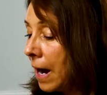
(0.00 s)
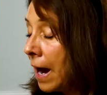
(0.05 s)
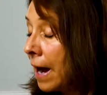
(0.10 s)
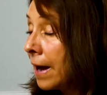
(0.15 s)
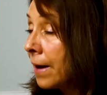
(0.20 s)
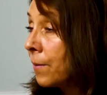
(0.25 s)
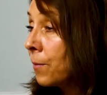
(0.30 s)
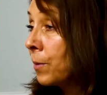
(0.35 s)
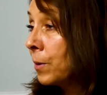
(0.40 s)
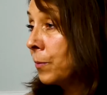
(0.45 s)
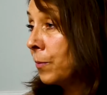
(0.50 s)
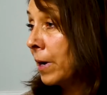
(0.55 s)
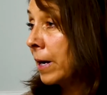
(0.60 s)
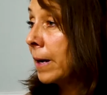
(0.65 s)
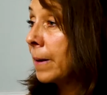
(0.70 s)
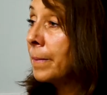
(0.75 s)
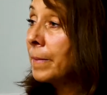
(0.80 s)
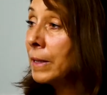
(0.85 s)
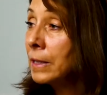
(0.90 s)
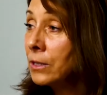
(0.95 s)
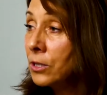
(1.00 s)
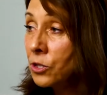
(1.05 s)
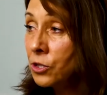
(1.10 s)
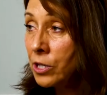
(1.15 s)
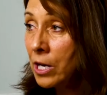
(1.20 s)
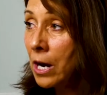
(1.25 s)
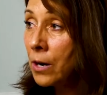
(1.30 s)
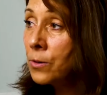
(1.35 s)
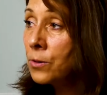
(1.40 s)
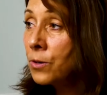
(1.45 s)
I would recommend a
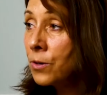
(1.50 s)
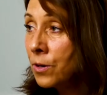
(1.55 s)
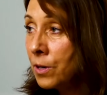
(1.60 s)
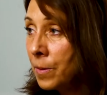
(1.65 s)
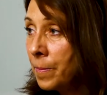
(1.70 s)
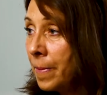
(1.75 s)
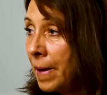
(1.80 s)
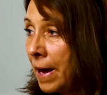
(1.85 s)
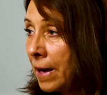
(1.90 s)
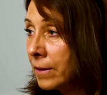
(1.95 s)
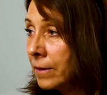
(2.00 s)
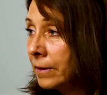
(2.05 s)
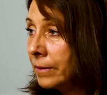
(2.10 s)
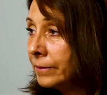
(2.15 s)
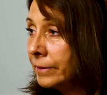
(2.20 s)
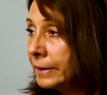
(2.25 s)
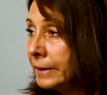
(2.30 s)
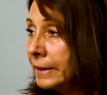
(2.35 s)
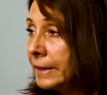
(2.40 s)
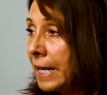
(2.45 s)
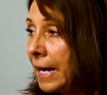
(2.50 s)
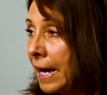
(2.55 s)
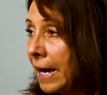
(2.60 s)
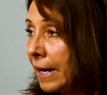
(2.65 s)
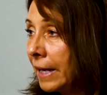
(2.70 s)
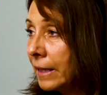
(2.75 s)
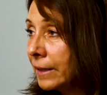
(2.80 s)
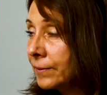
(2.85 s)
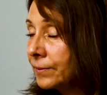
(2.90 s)
shower or a bath every day.